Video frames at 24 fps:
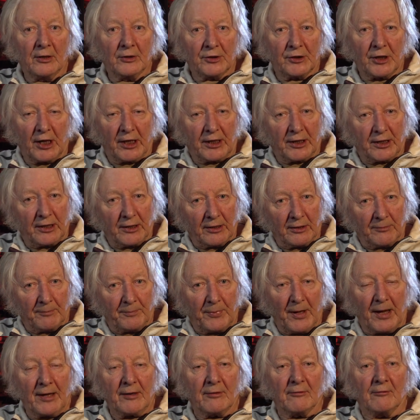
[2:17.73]
checking
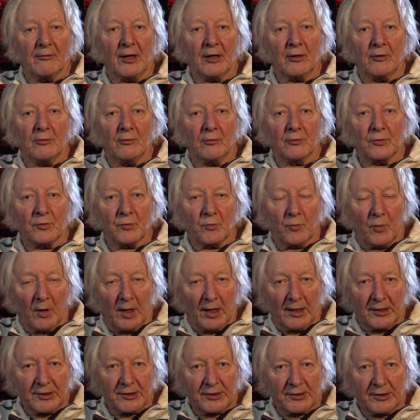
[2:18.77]
bank records,
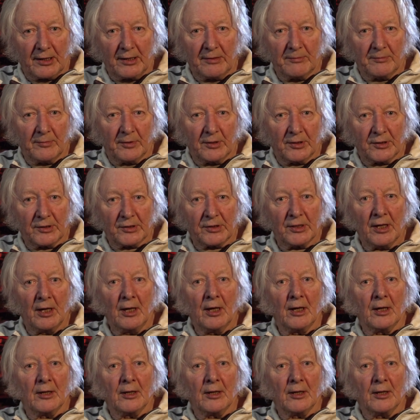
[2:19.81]
wire statements,